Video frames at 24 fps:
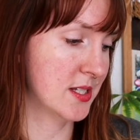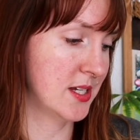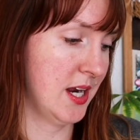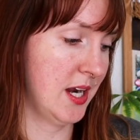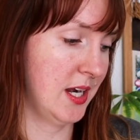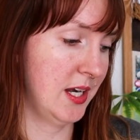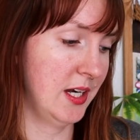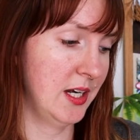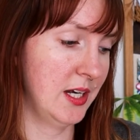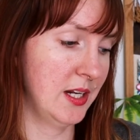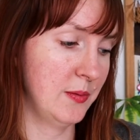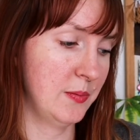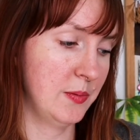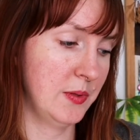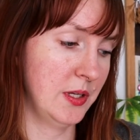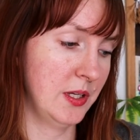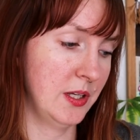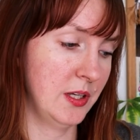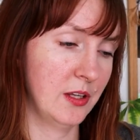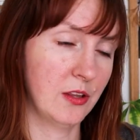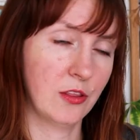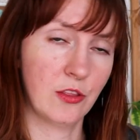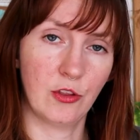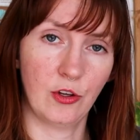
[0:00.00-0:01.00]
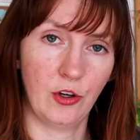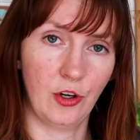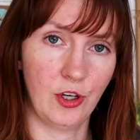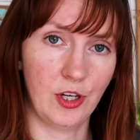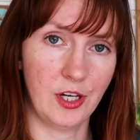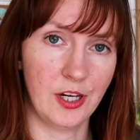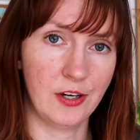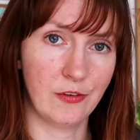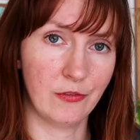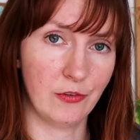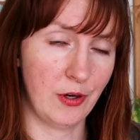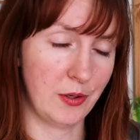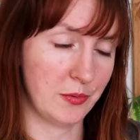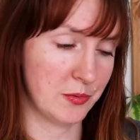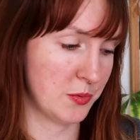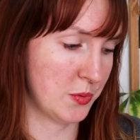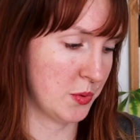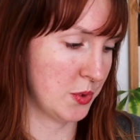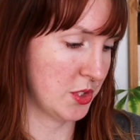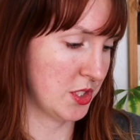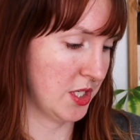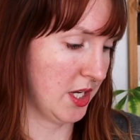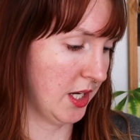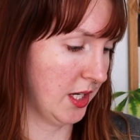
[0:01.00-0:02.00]
ten eighty p thirty frames
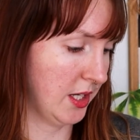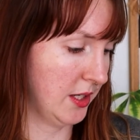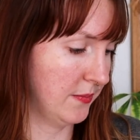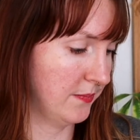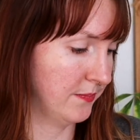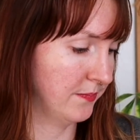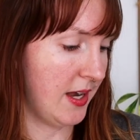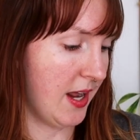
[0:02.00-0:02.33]
per second.